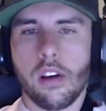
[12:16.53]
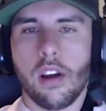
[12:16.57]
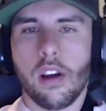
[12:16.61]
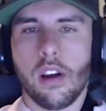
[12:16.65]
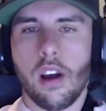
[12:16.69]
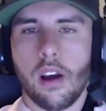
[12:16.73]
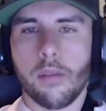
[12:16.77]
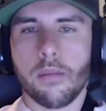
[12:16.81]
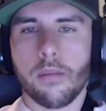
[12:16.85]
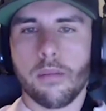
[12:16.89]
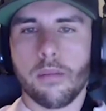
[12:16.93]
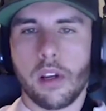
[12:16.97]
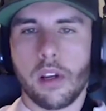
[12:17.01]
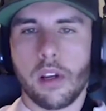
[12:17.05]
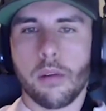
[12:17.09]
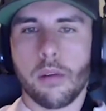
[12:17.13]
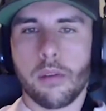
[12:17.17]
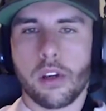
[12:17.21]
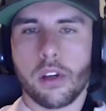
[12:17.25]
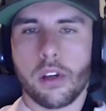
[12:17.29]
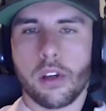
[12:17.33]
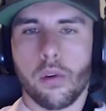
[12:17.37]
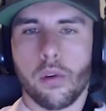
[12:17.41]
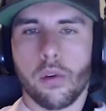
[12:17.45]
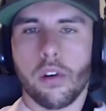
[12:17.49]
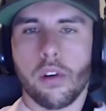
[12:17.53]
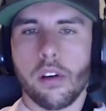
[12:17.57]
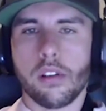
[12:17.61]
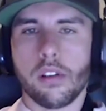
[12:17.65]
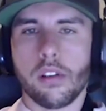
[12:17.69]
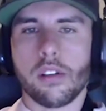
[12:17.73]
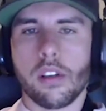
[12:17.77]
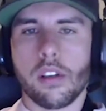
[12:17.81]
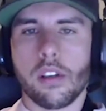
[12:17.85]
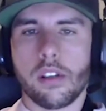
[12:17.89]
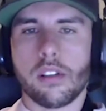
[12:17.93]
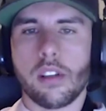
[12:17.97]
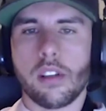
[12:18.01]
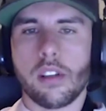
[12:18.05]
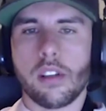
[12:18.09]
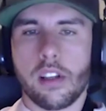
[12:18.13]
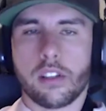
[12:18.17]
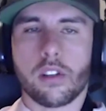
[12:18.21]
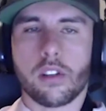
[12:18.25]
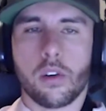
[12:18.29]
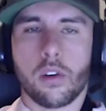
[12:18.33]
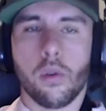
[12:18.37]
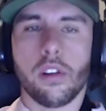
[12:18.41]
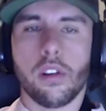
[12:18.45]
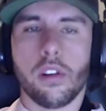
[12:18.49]
um, it'll be cool to, to it's
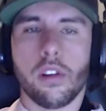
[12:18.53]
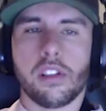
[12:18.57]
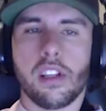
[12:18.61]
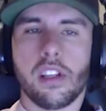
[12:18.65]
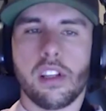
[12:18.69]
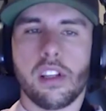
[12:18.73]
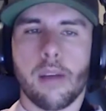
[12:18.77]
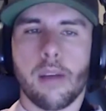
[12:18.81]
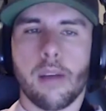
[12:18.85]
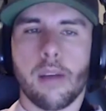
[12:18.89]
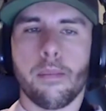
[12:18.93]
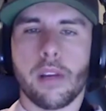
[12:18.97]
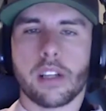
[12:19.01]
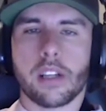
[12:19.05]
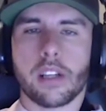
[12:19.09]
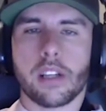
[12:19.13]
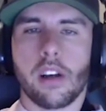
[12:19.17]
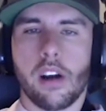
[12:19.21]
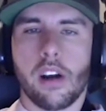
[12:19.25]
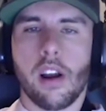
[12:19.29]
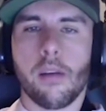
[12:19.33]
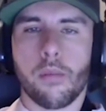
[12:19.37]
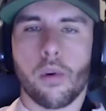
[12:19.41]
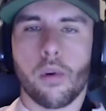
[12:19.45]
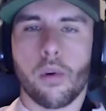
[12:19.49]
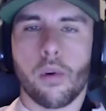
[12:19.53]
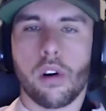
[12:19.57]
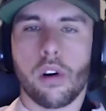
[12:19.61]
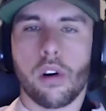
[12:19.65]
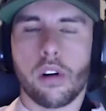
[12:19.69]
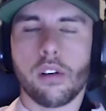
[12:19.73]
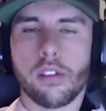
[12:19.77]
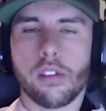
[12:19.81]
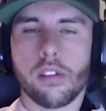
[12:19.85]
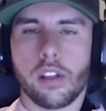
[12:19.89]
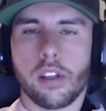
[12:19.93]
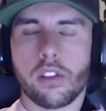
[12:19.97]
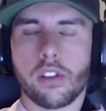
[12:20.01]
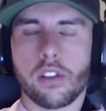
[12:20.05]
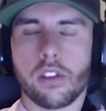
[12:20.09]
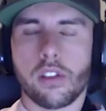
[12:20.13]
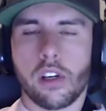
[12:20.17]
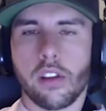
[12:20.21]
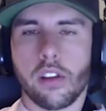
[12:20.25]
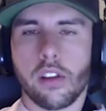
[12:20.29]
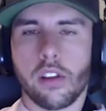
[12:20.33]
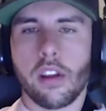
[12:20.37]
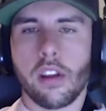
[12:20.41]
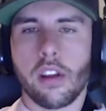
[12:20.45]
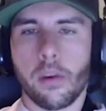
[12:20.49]
cool to see them mixing it up more this
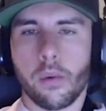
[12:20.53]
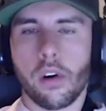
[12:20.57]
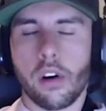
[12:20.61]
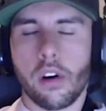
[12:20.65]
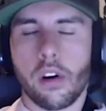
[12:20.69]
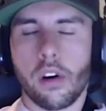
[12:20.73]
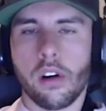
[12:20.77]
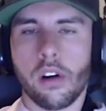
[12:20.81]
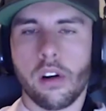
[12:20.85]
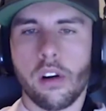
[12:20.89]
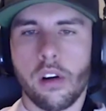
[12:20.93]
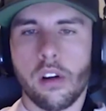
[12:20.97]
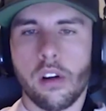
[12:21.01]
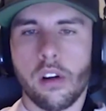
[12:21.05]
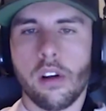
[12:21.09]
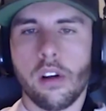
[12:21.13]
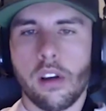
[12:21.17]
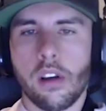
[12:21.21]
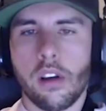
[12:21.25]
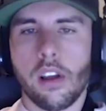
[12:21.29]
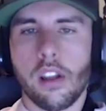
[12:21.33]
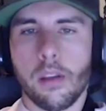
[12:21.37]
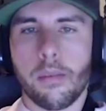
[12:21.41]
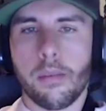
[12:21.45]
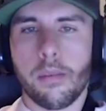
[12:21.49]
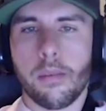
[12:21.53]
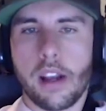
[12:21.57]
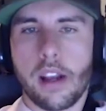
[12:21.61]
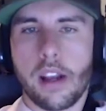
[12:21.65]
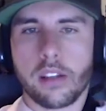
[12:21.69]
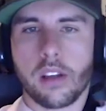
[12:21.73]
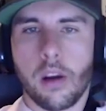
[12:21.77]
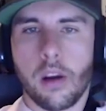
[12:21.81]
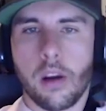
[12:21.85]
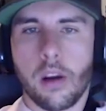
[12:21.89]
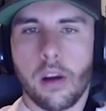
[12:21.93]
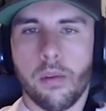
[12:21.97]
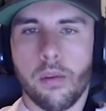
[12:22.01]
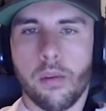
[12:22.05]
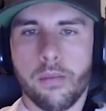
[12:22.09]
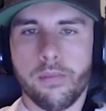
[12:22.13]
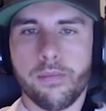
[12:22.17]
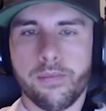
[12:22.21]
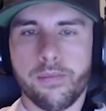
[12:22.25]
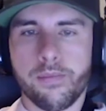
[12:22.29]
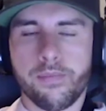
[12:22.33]
year than they were in the past couple.